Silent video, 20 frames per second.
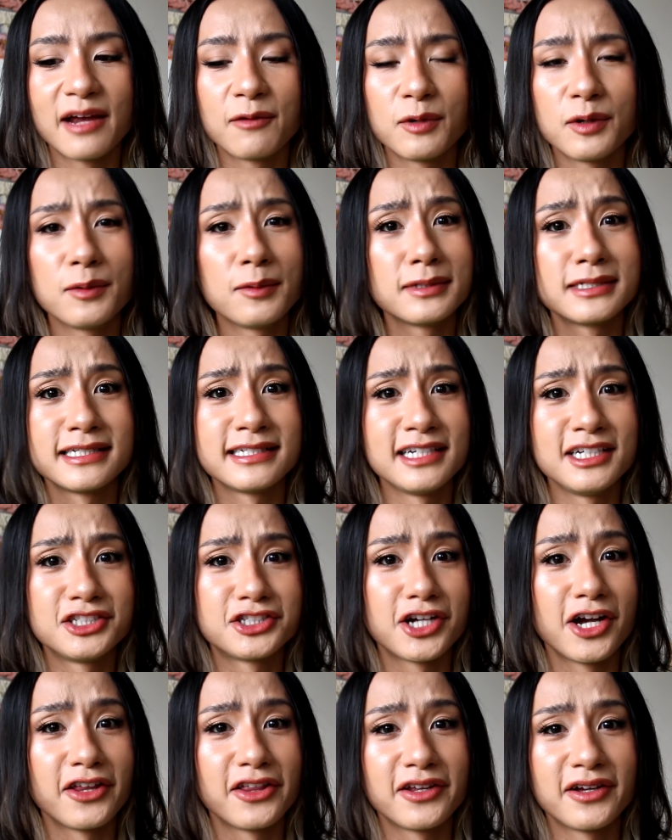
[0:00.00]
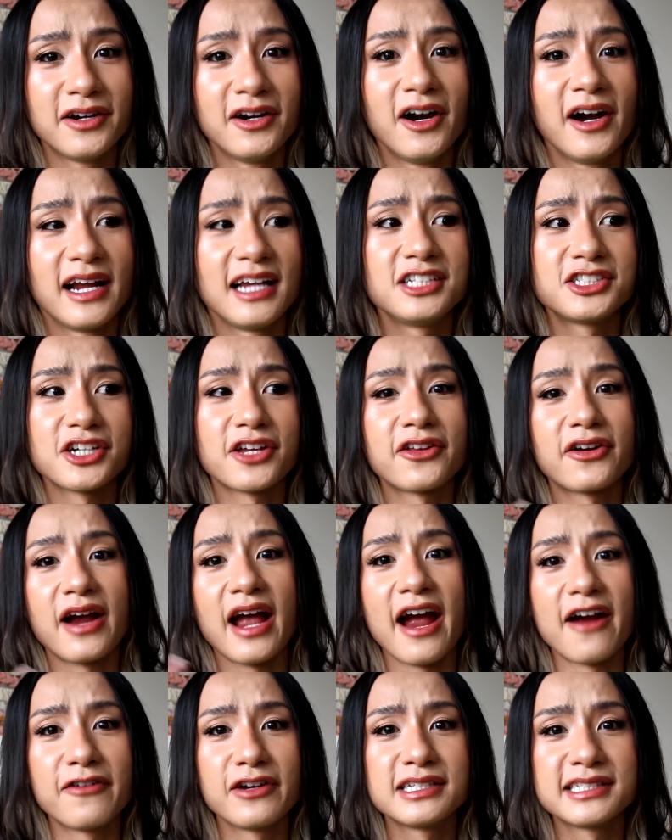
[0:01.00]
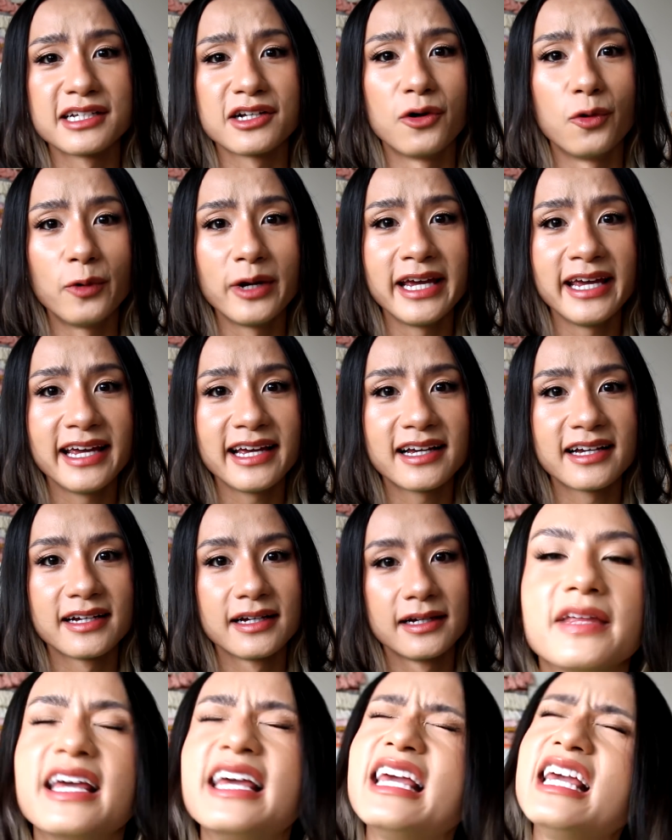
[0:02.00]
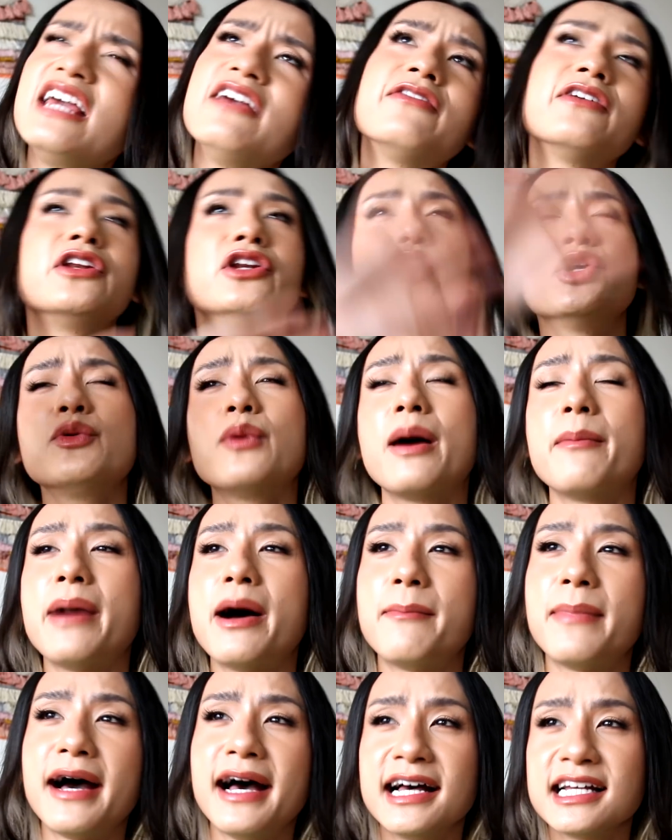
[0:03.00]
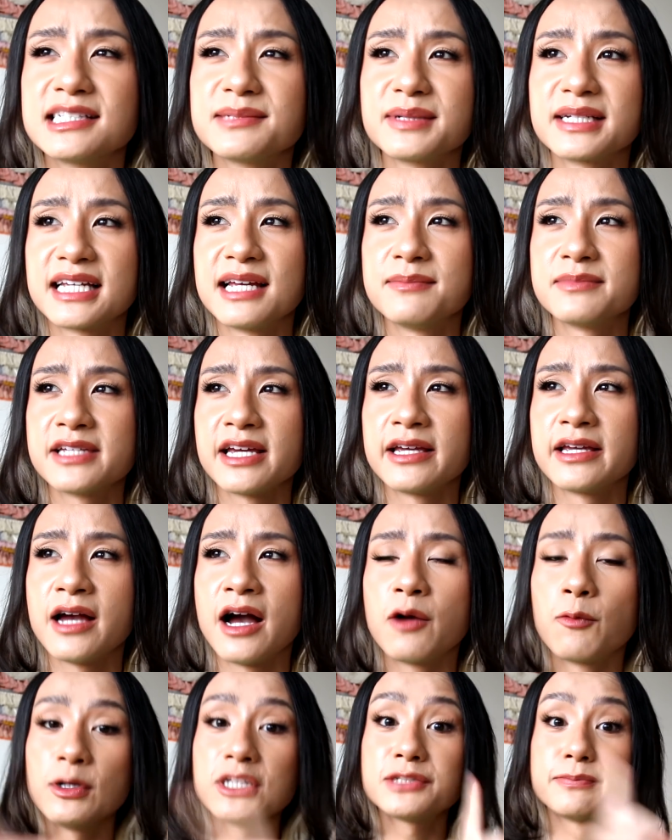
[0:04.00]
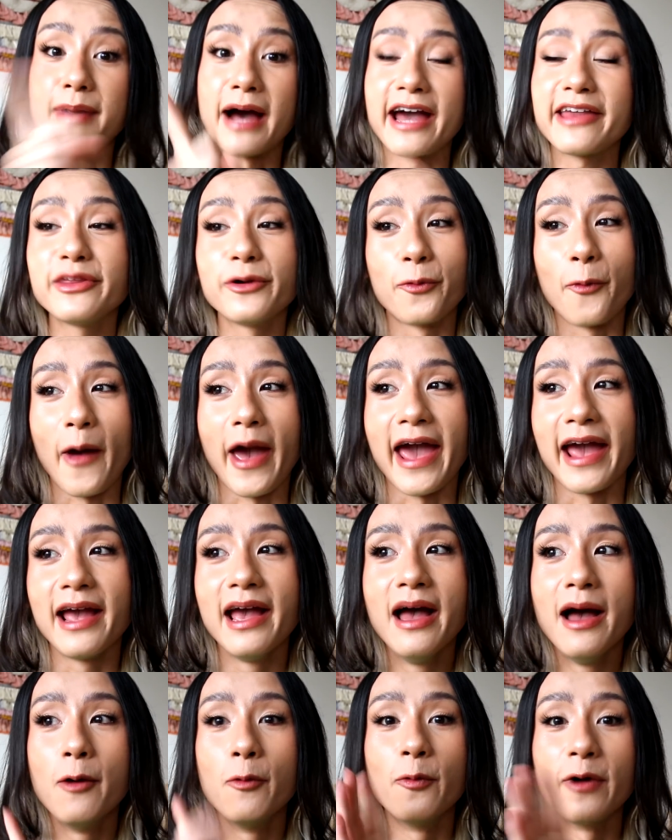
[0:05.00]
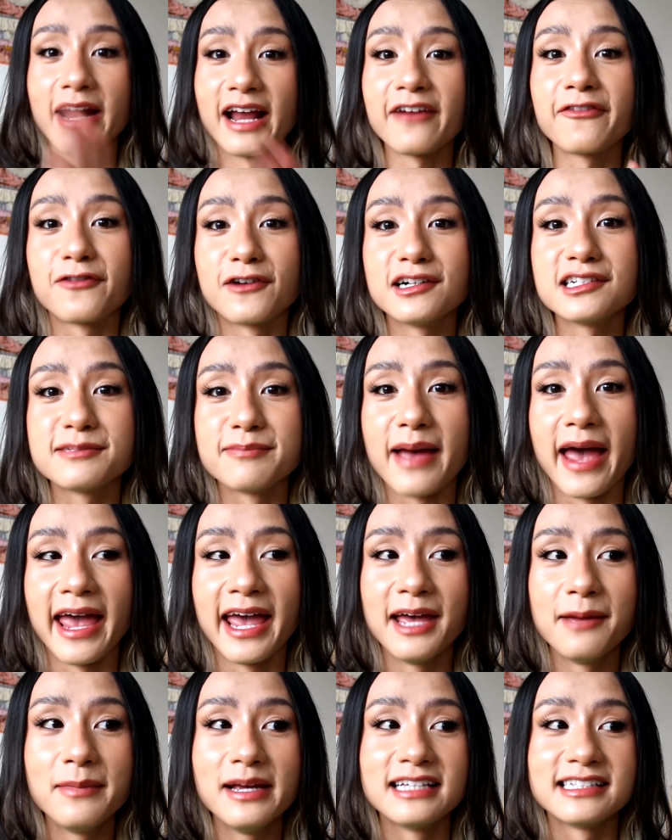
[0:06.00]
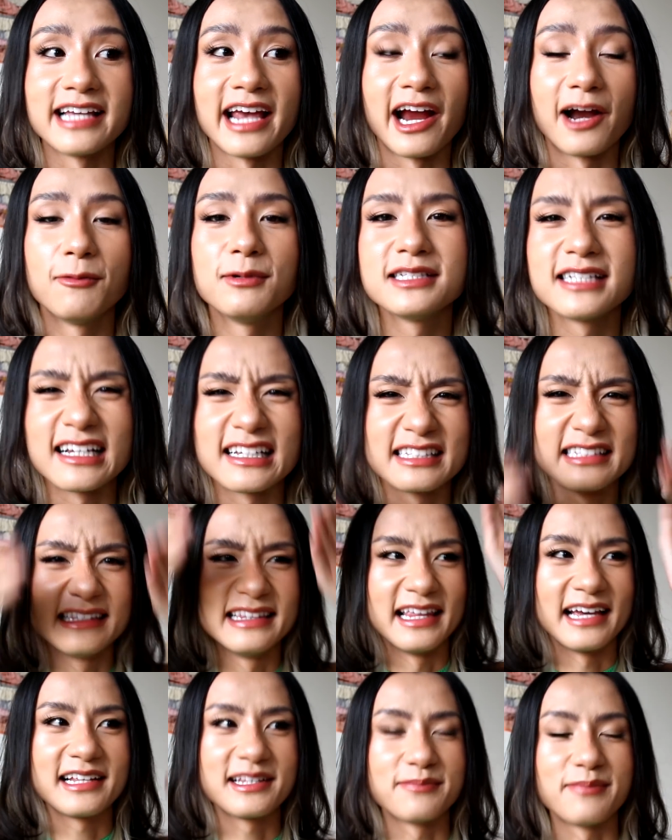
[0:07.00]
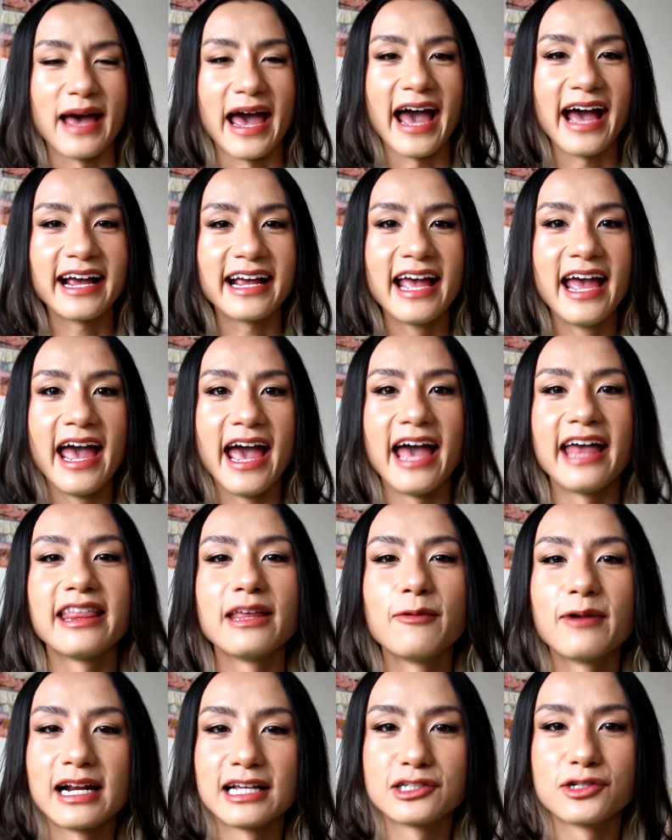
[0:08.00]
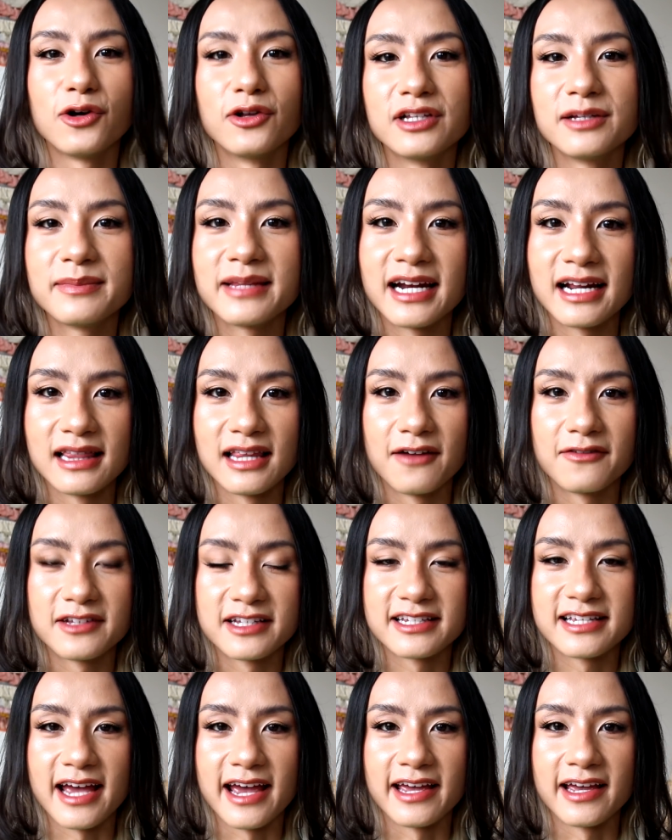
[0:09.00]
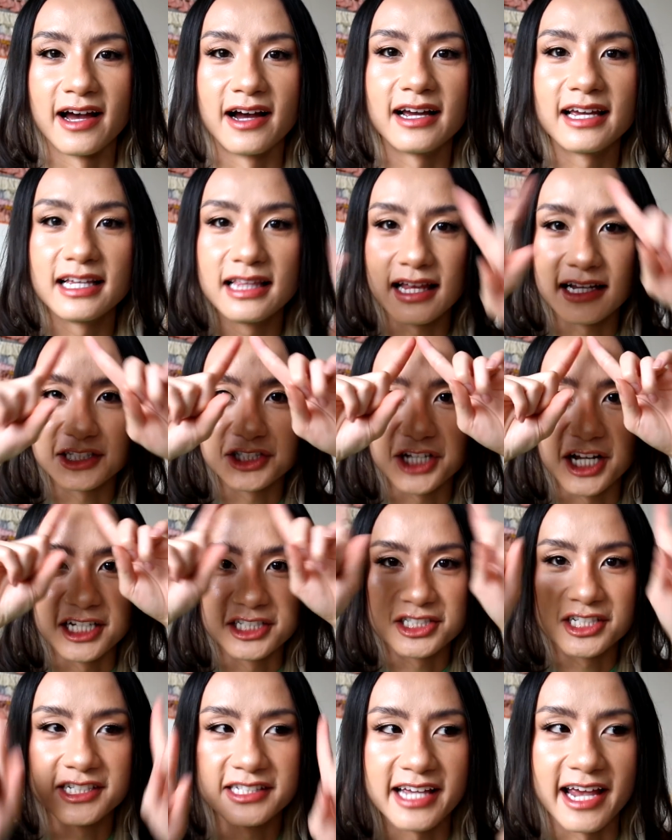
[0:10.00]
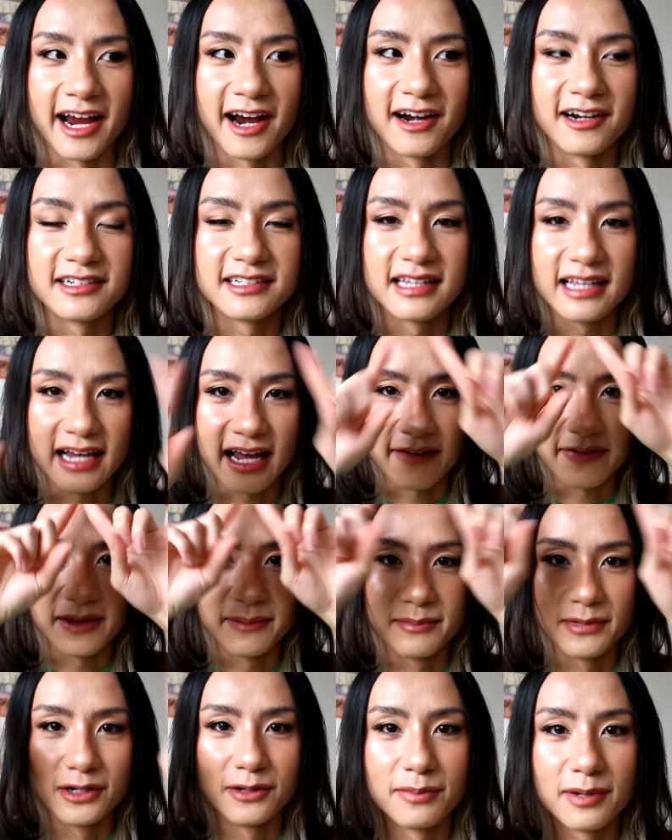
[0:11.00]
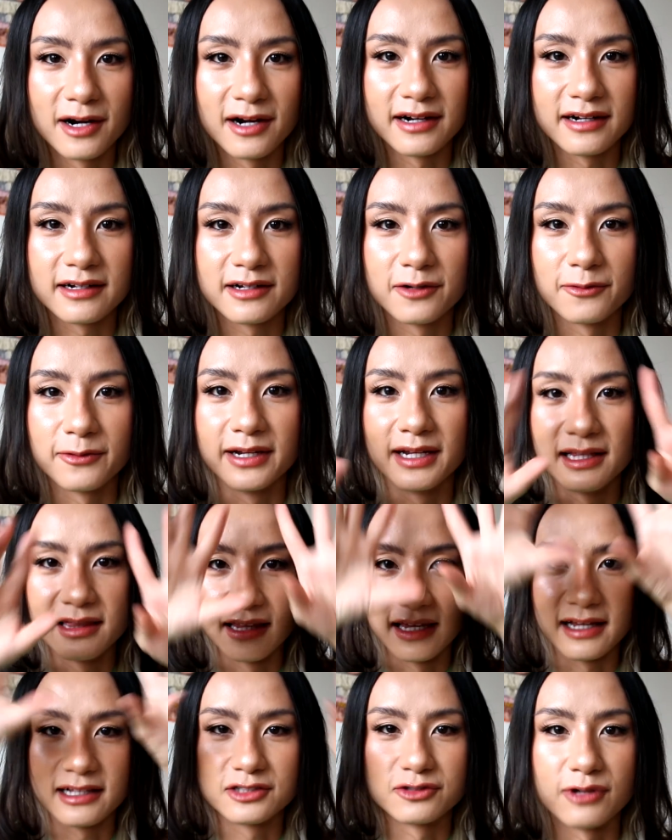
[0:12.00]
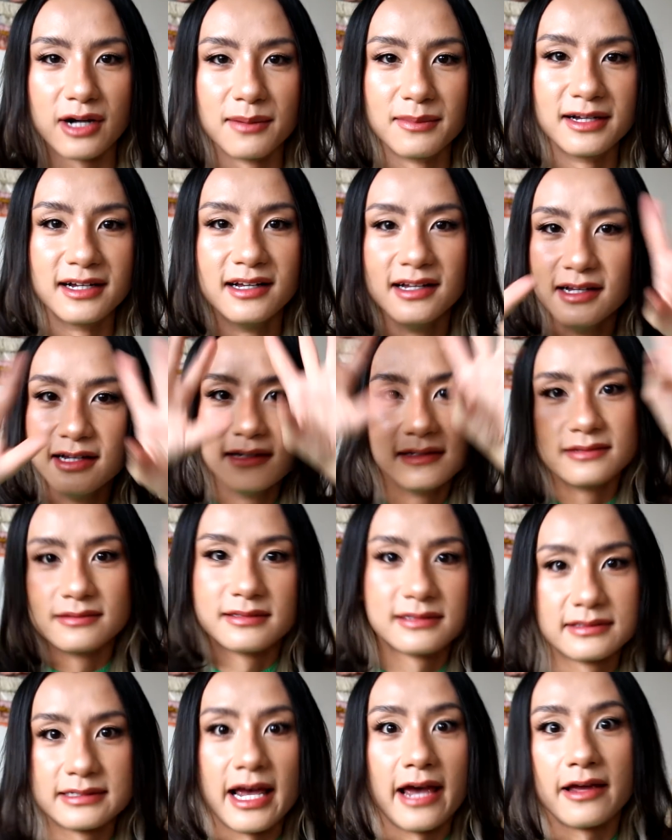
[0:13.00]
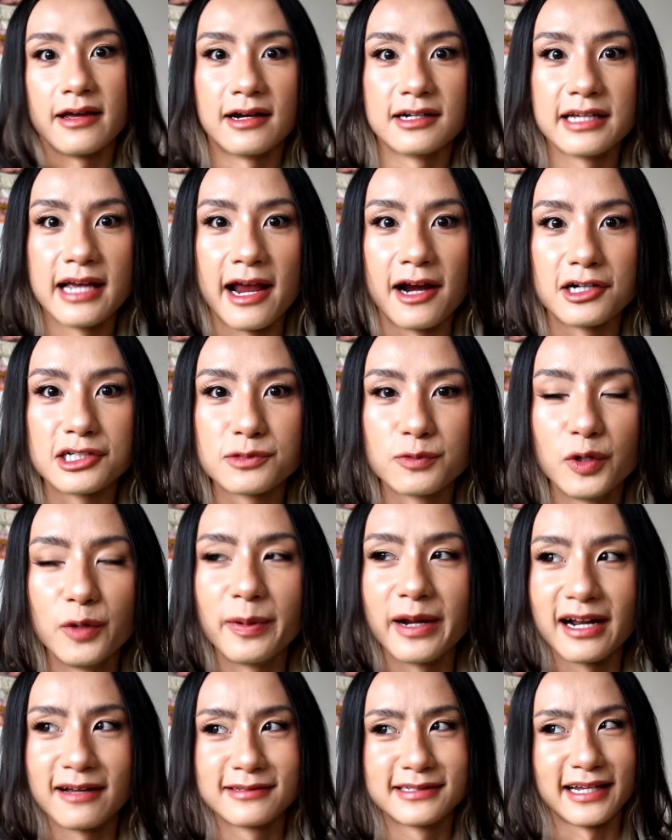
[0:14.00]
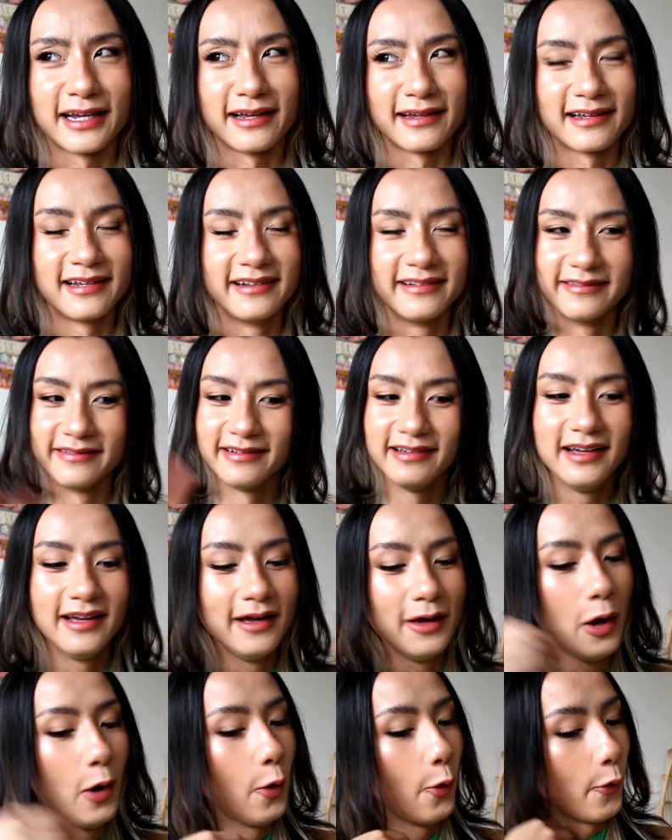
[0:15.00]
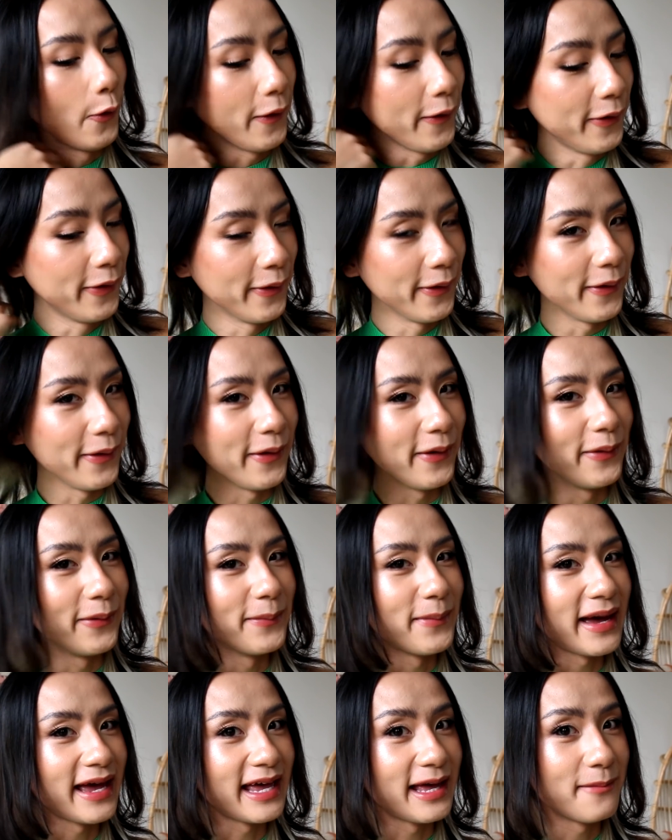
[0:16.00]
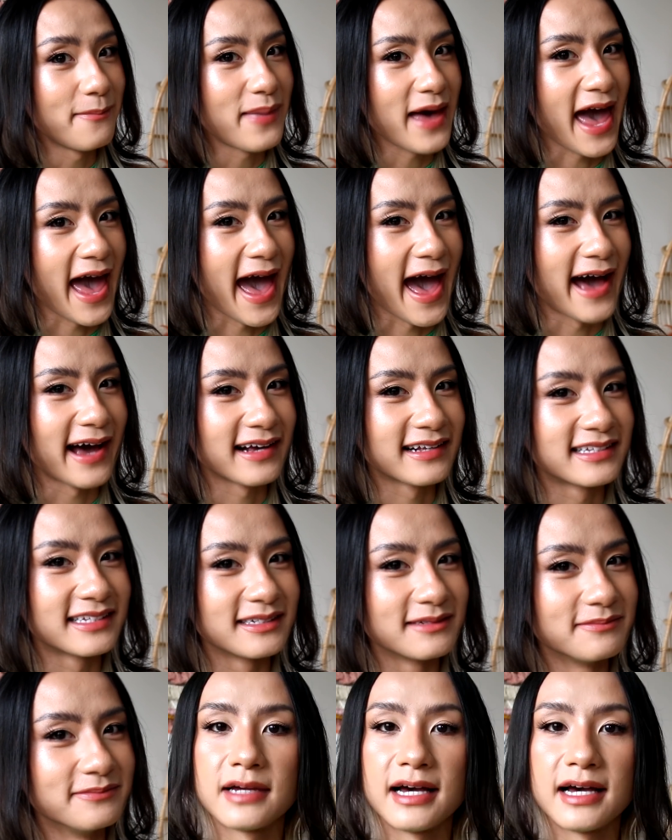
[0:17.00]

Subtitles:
And we would see each other every single week. He even knew about my husband Kim Taehyung, which by the way, when I first met him, his hair was like slicked back. And then when I told him that I loved Taehyung, he like changed his hair to like have that middle part Korean like drama Taehyung hair swoop. And I was like, woohoo, my impact.